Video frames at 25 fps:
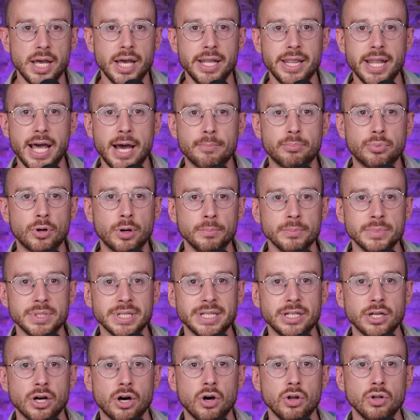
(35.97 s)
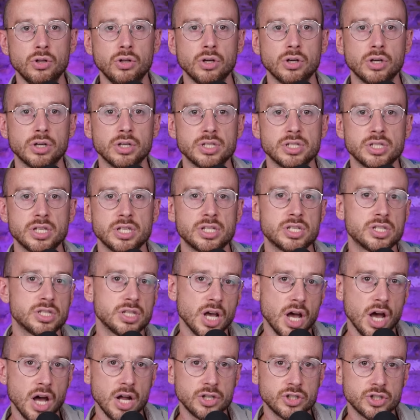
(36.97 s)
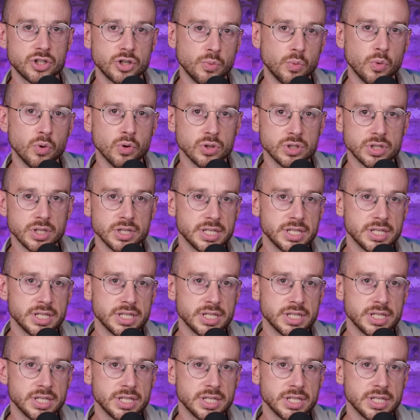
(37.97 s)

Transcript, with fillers: and that prompted onlookers to surge towards